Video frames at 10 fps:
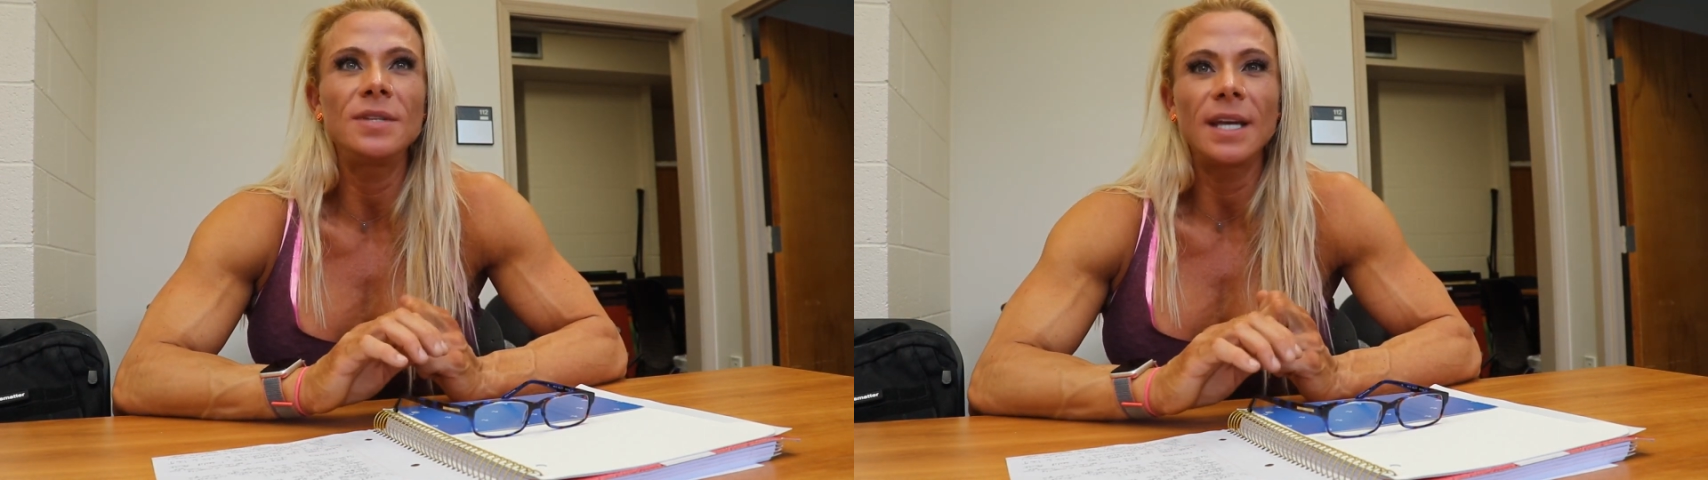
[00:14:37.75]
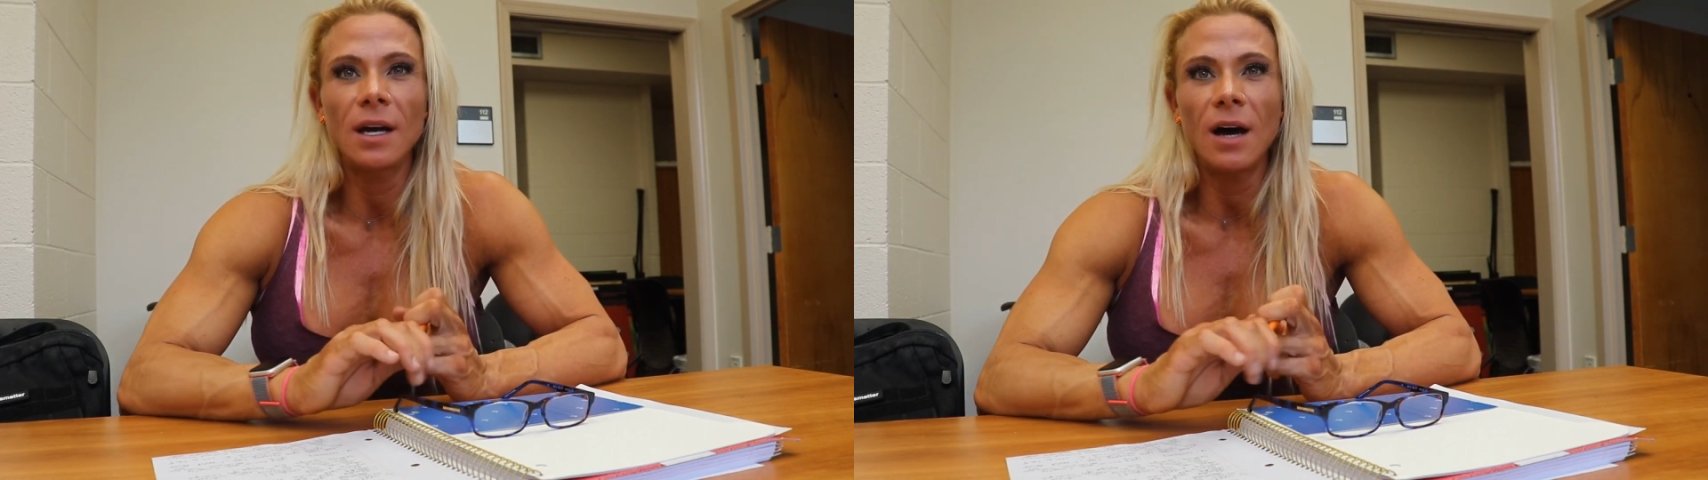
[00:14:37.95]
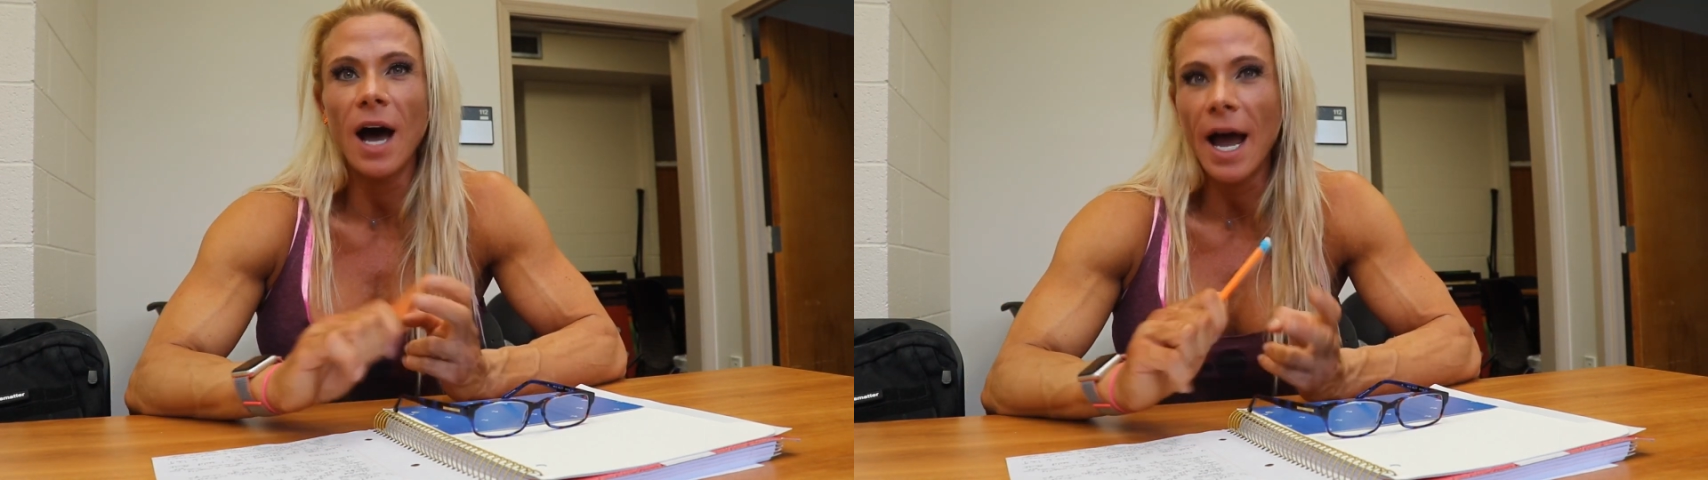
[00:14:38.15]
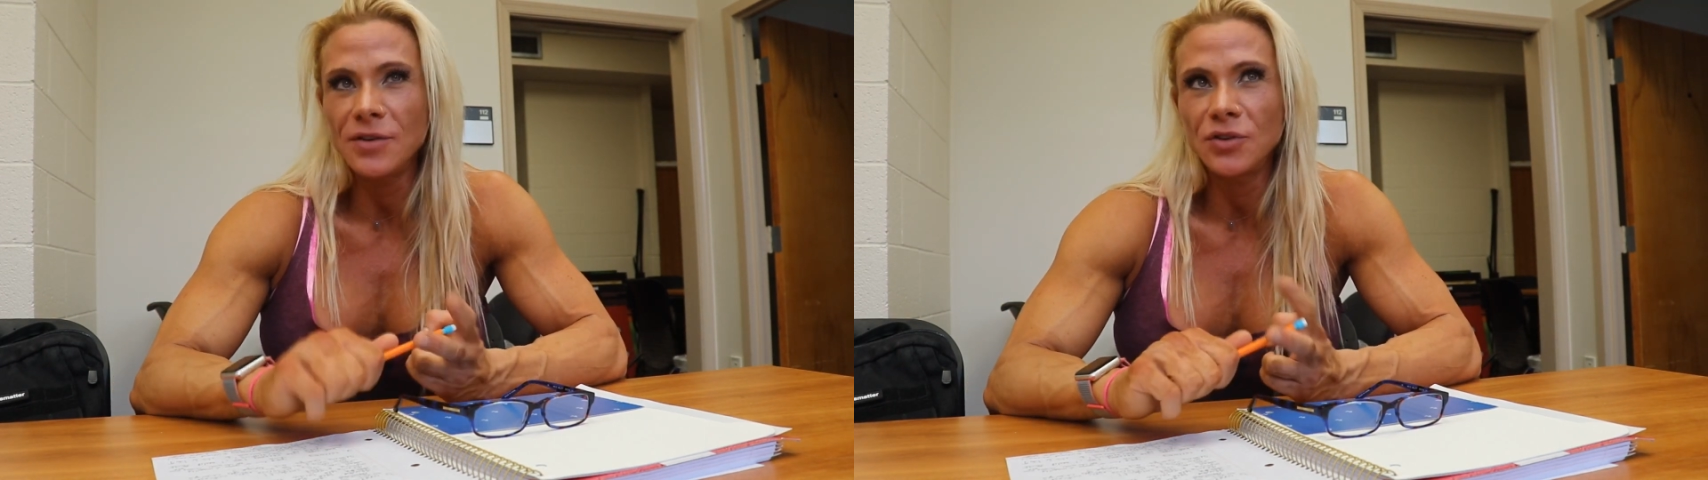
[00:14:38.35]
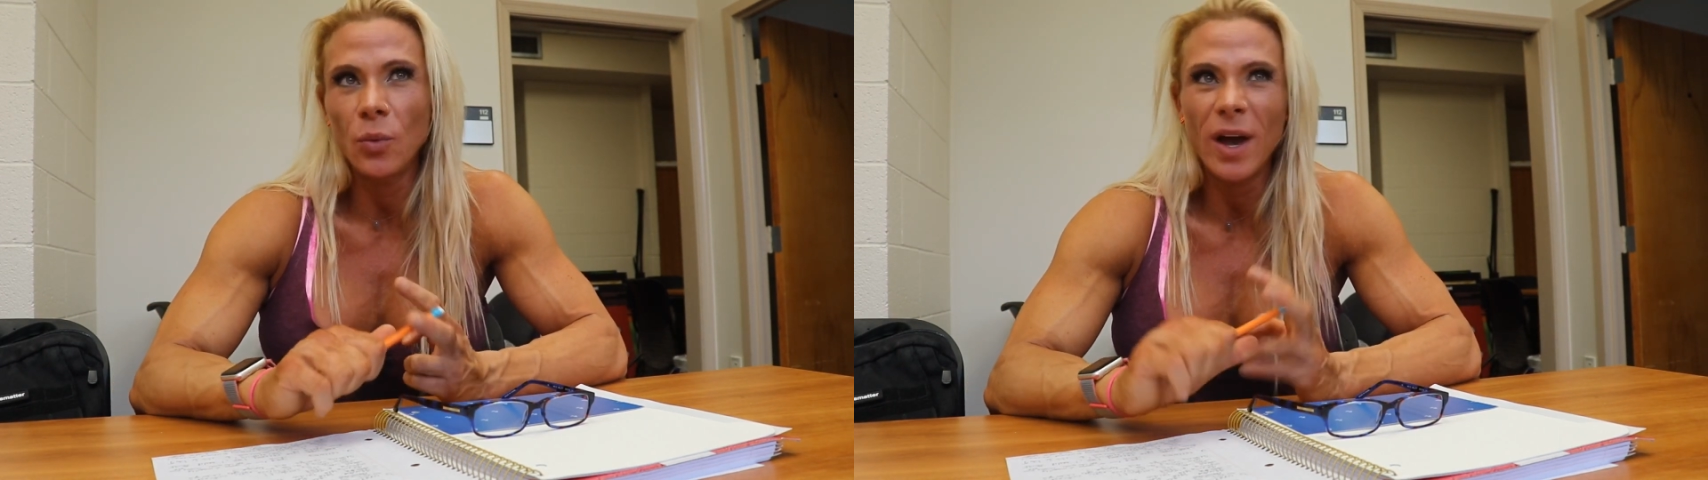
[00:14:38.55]
like a
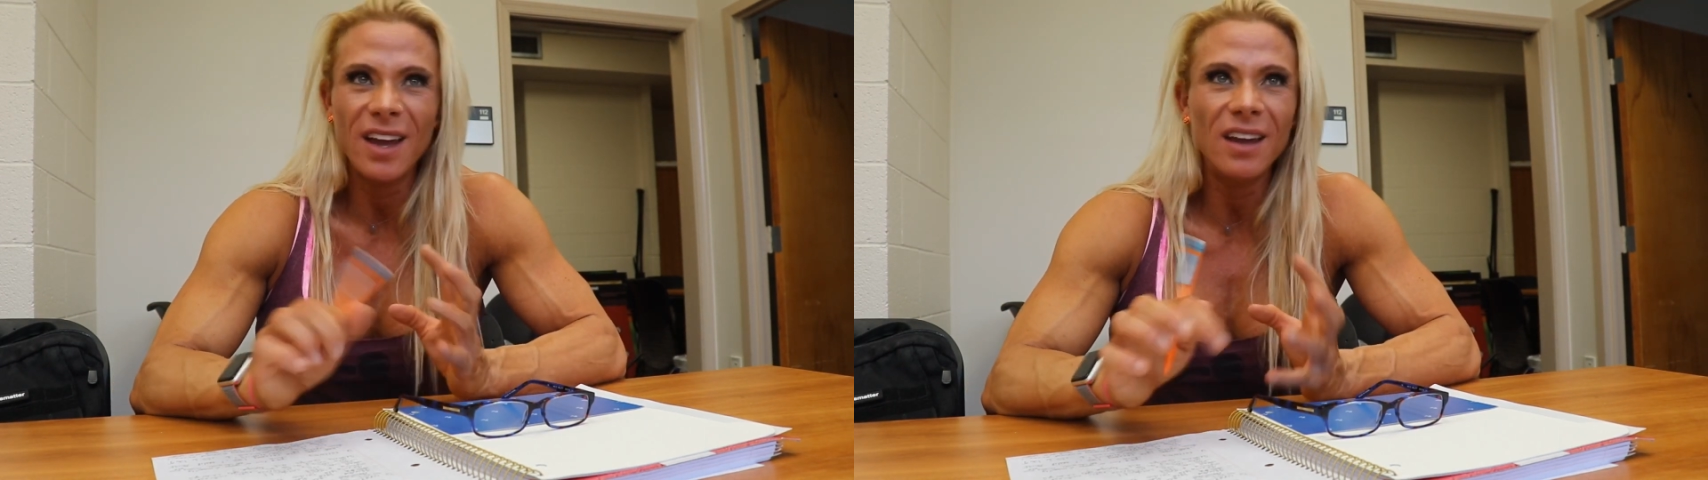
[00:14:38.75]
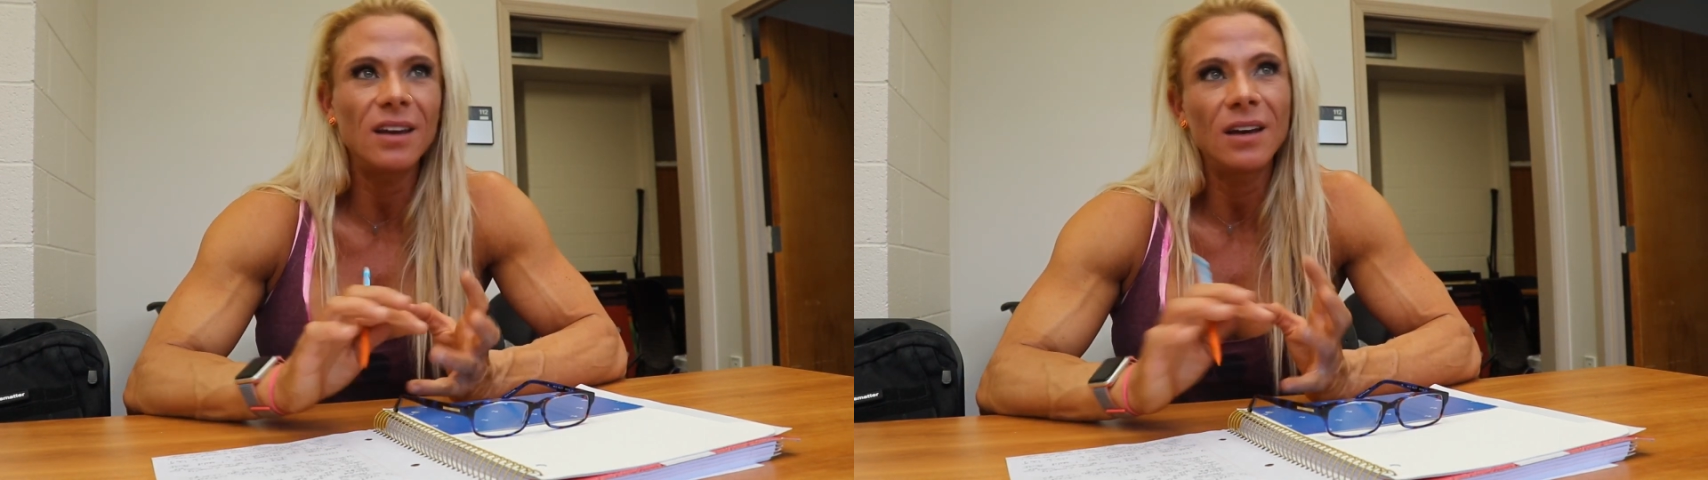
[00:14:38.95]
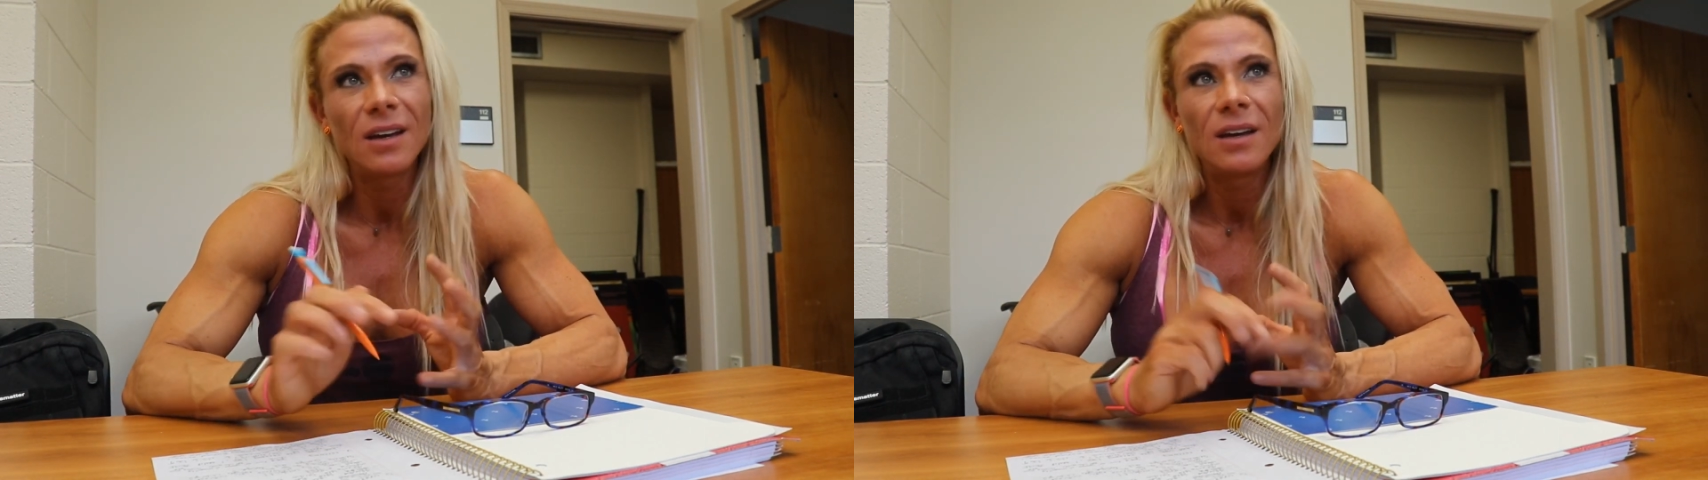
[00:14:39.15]
Hydro Whey,